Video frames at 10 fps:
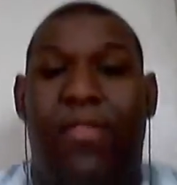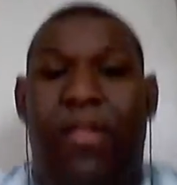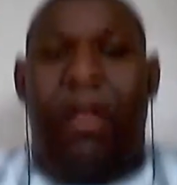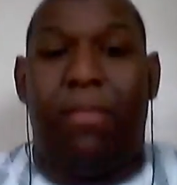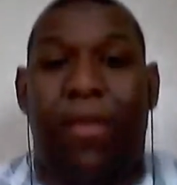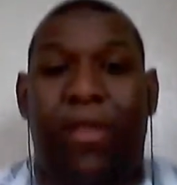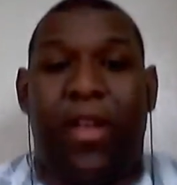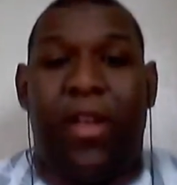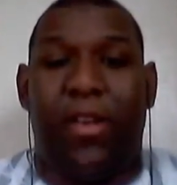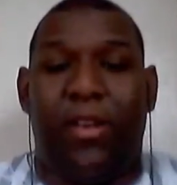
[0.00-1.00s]
Sorry about
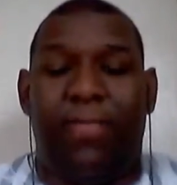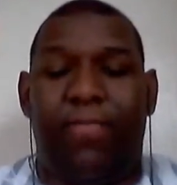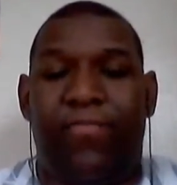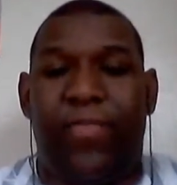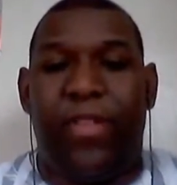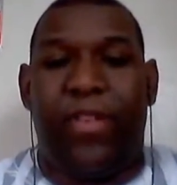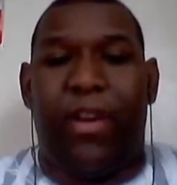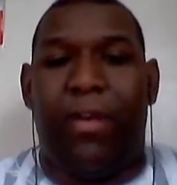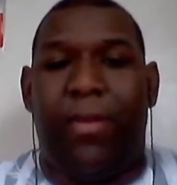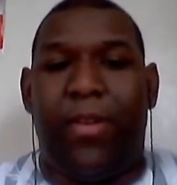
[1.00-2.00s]

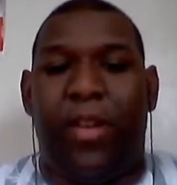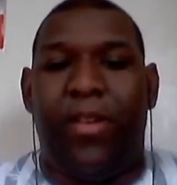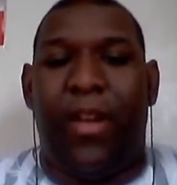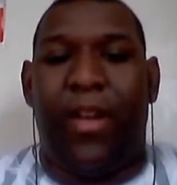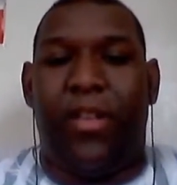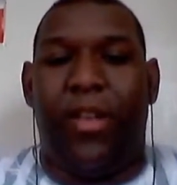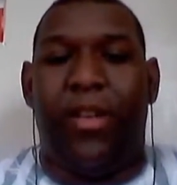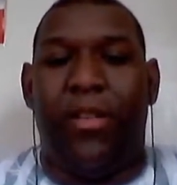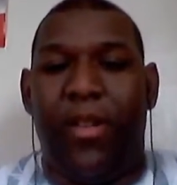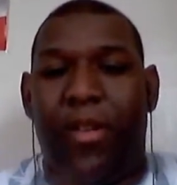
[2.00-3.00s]
that. Knocked
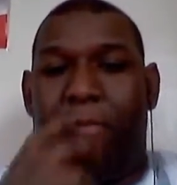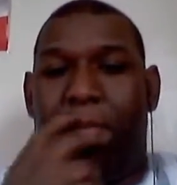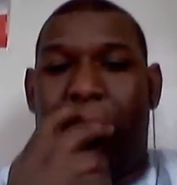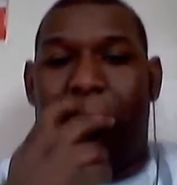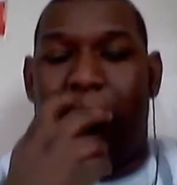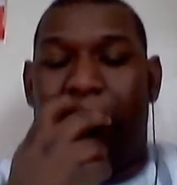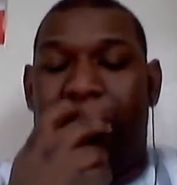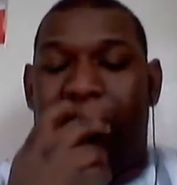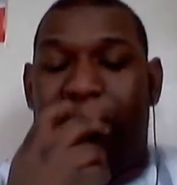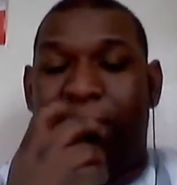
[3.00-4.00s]
the computer off
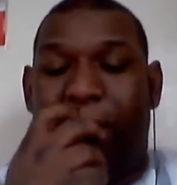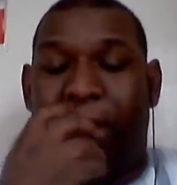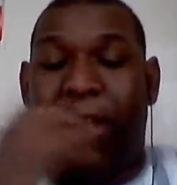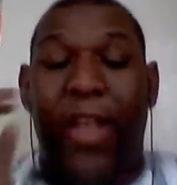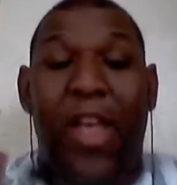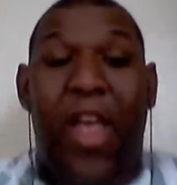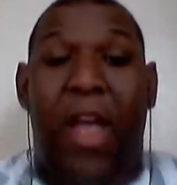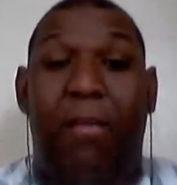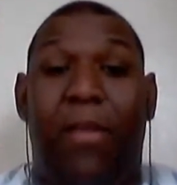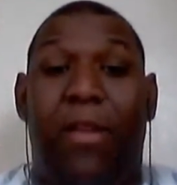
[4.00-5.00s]
for a second.
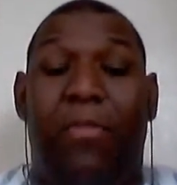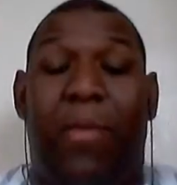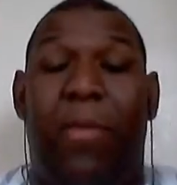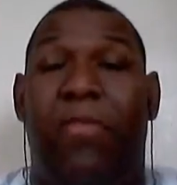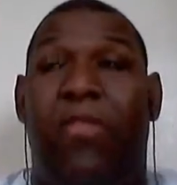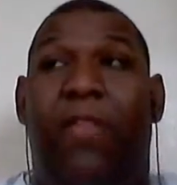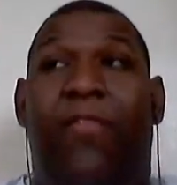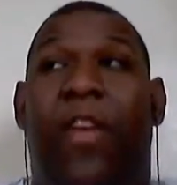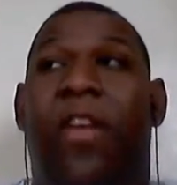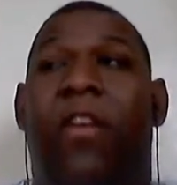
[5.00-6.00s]
People started
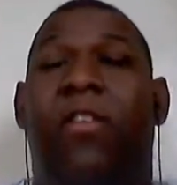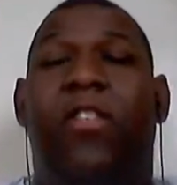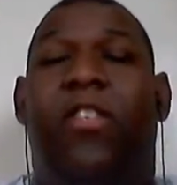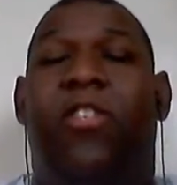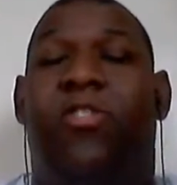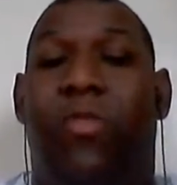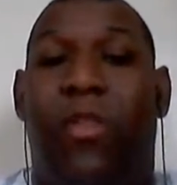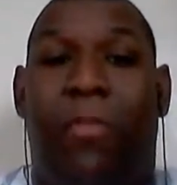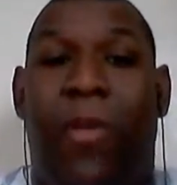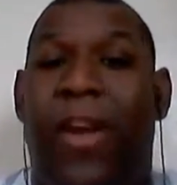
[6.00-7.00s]
freaking out. He just
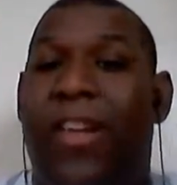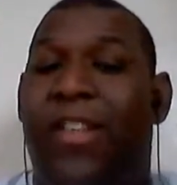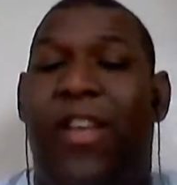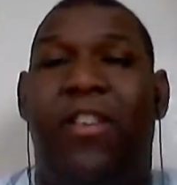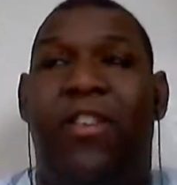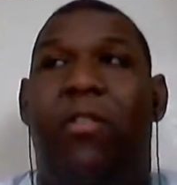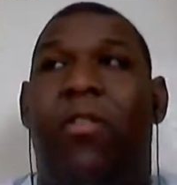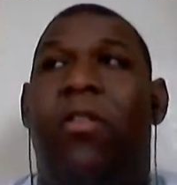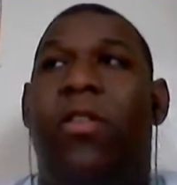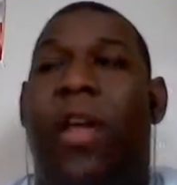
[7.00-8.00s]
destroyed the planet, saying it's
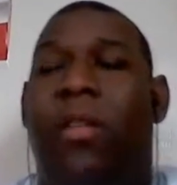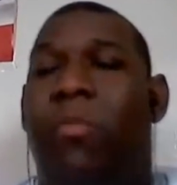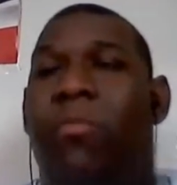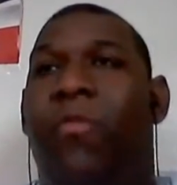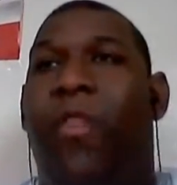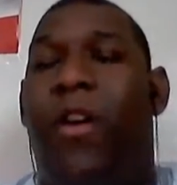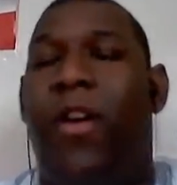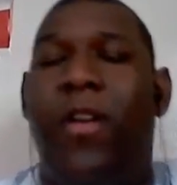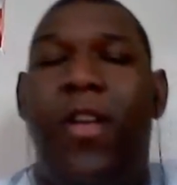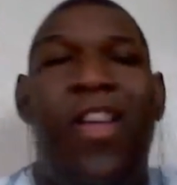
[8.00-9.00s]
no good. They had to move
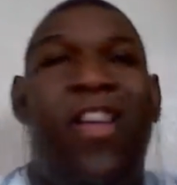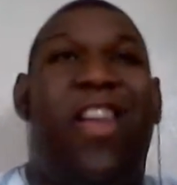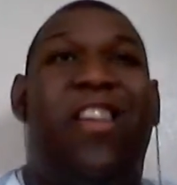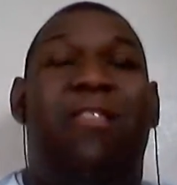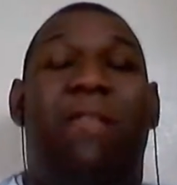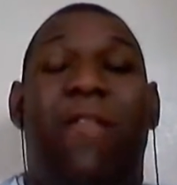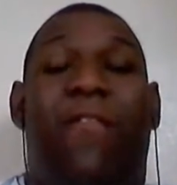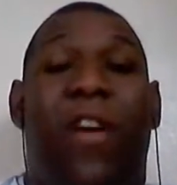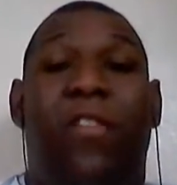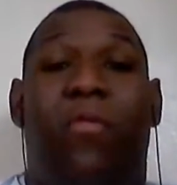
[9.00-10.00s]
on. They still
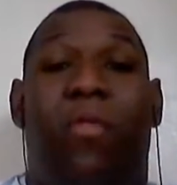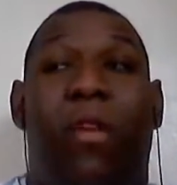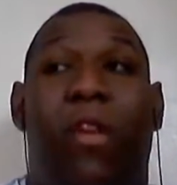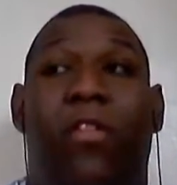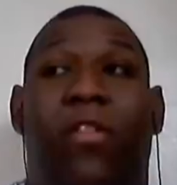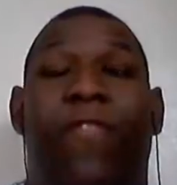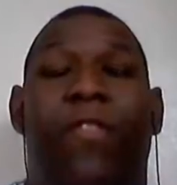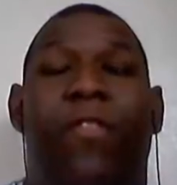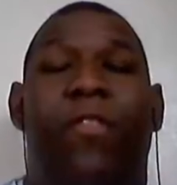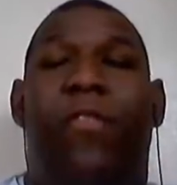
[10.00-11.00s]
haven't found the warriors.
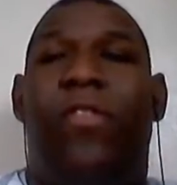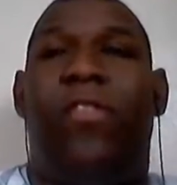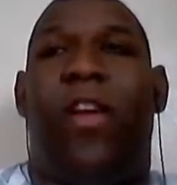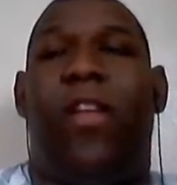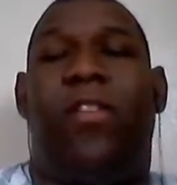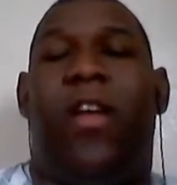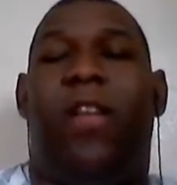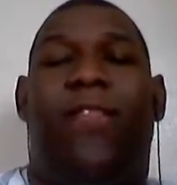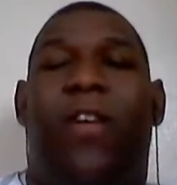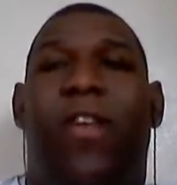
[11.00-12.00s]
Universe 9 has
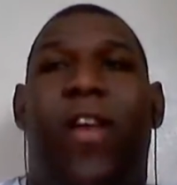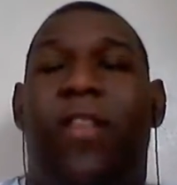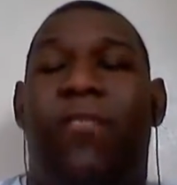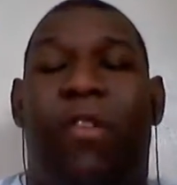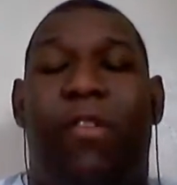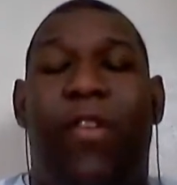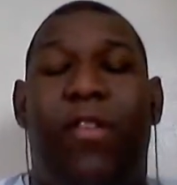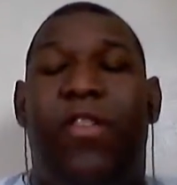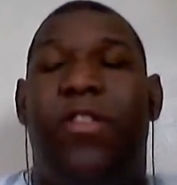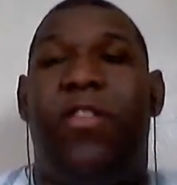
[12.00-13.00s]
not found any
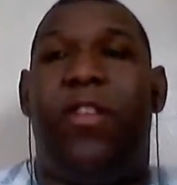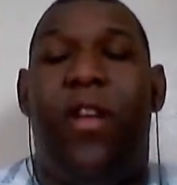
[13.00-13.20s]
warriors,